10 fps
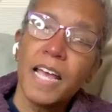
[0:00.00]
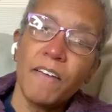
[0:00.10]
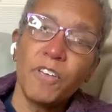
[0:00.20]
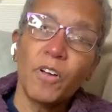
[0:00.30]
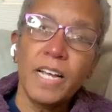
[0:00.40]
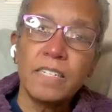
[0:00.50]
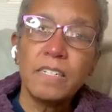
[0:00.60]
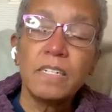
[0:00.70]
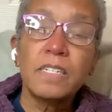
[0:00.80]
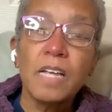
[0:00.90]
if you're
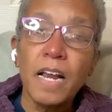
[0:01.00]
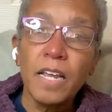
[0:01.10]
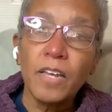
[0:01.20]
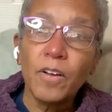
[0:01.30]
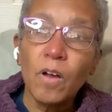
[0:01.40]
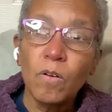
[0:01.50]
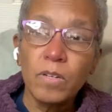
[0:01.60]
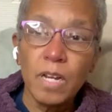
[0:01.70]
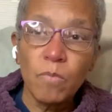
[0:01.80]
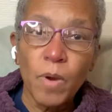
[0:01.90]
into designing your
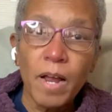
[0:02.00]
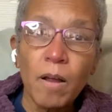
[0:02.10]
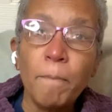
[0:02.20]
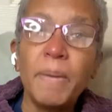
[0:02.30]
own knitwear,